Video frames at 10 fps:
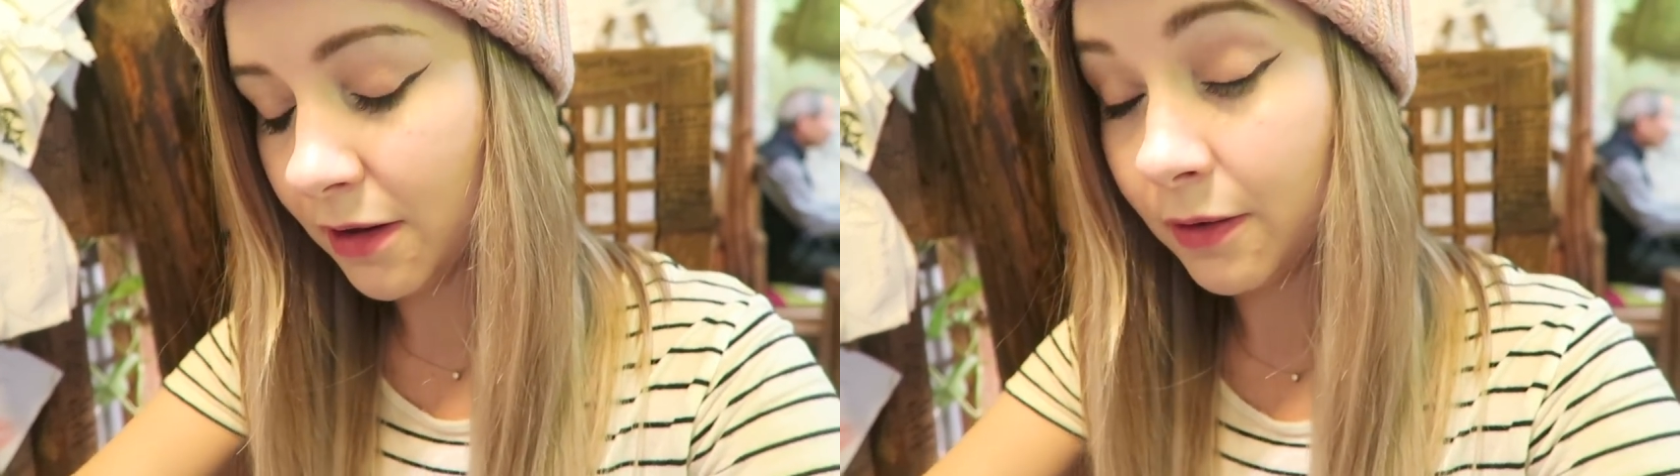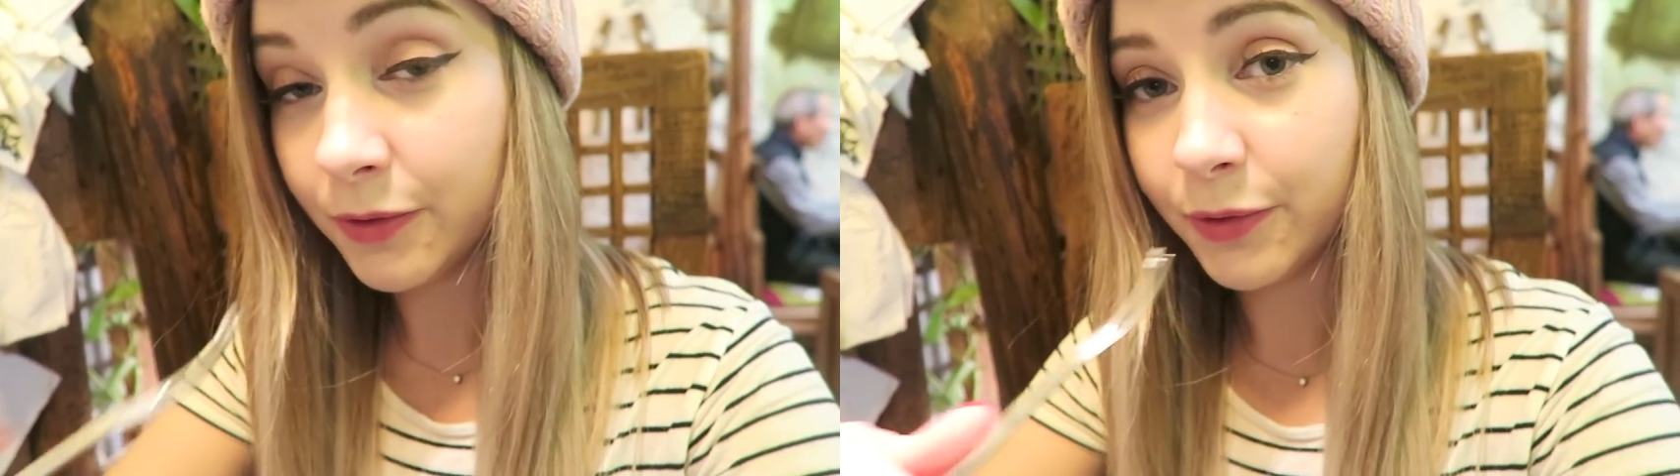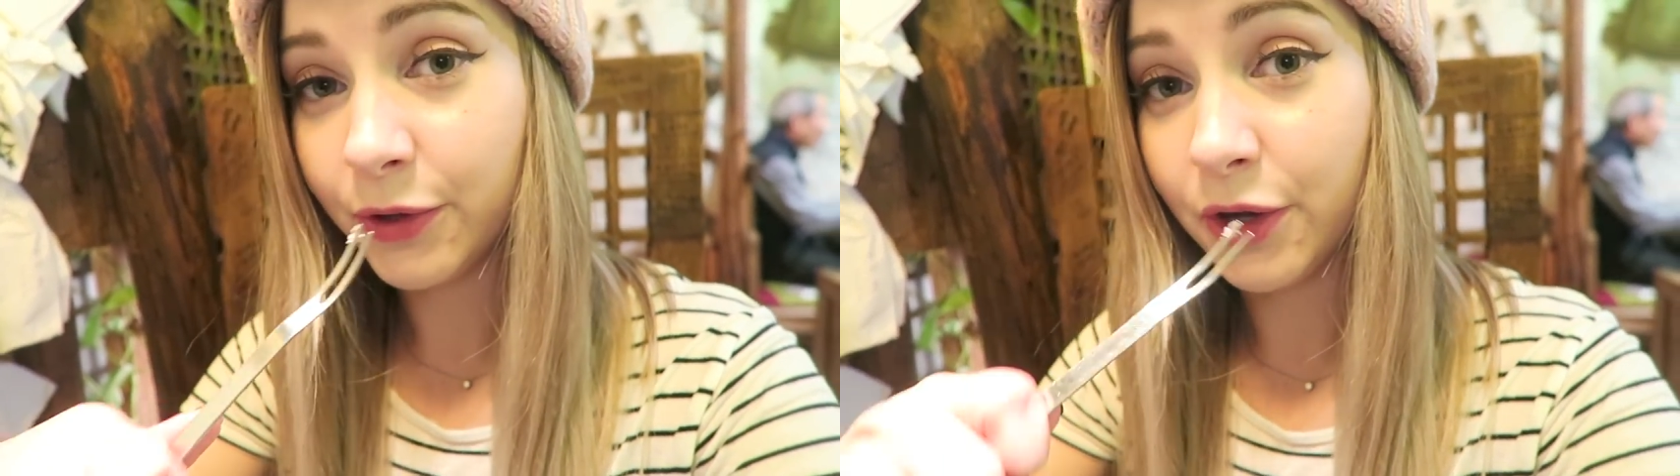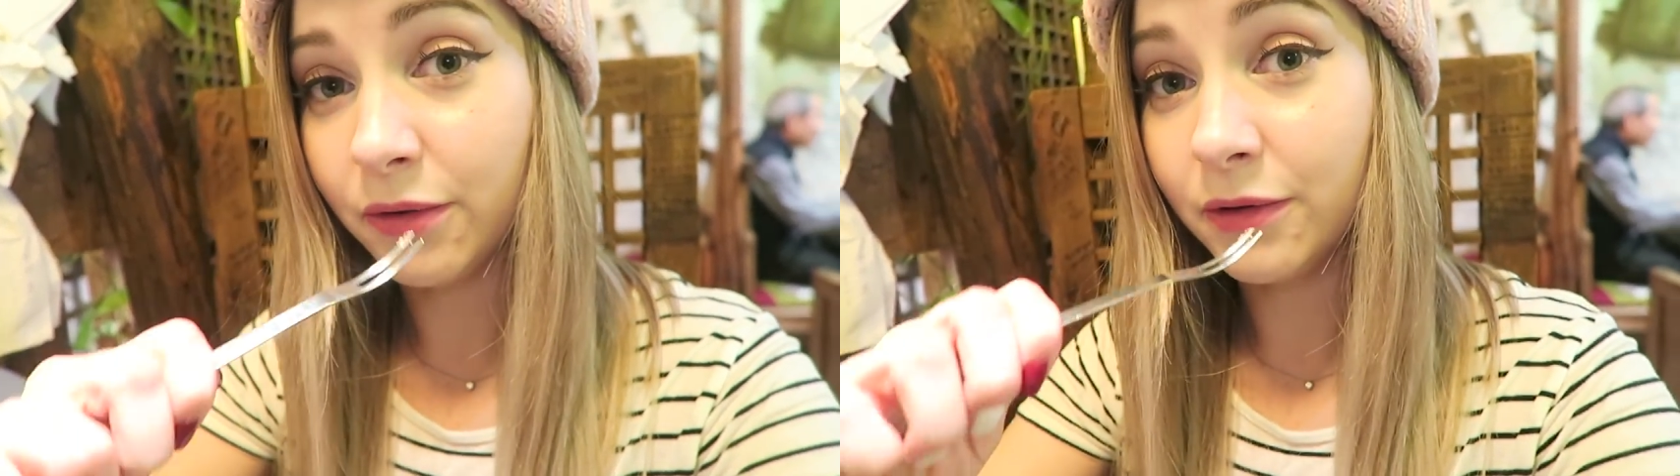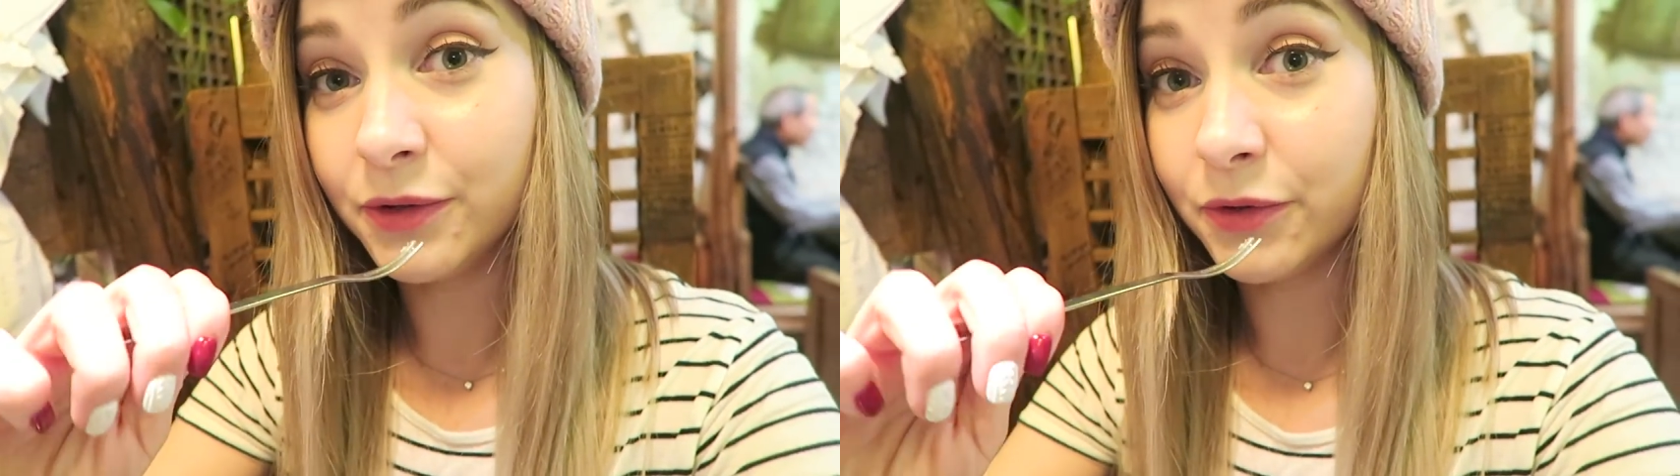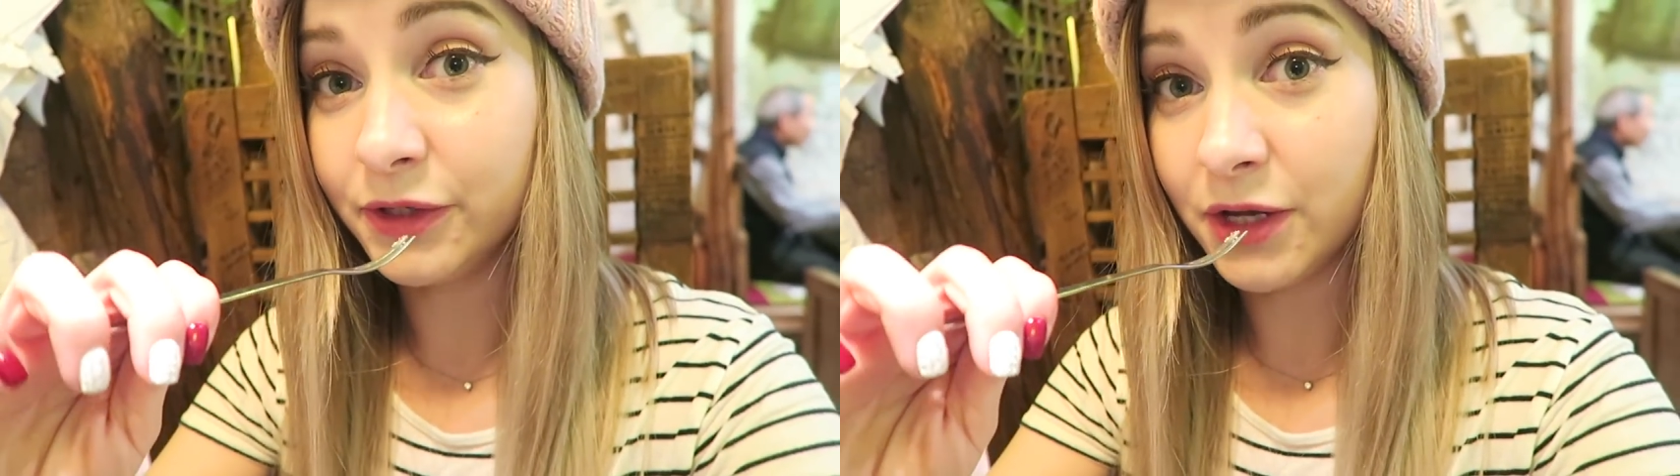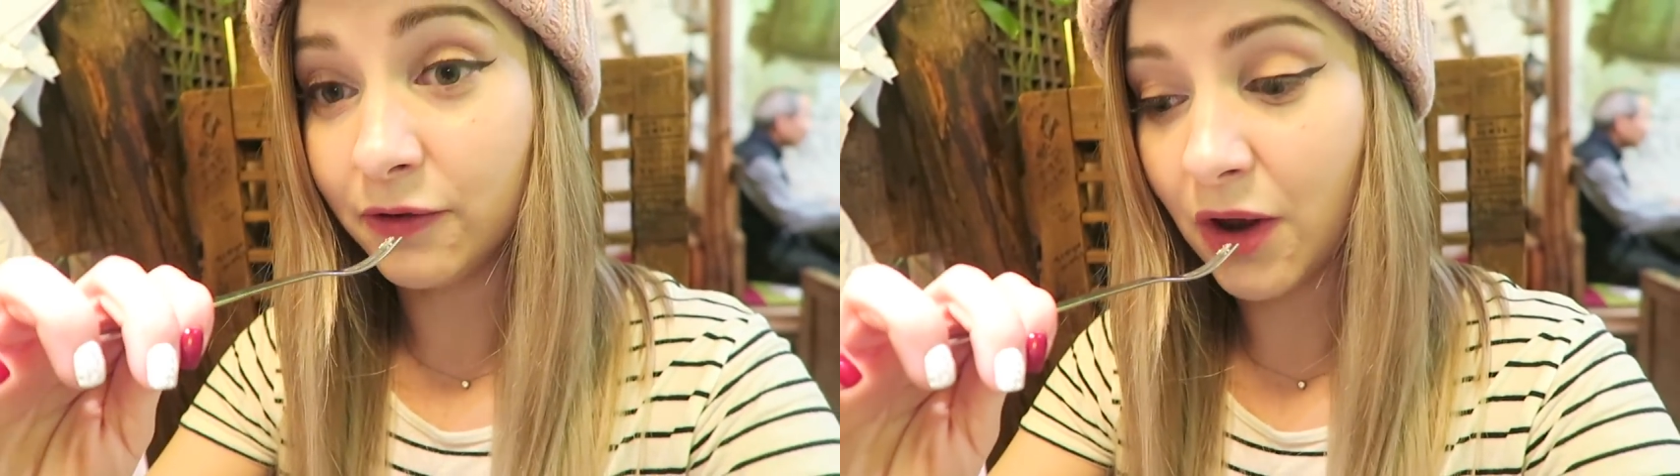it was really good. It was really soft.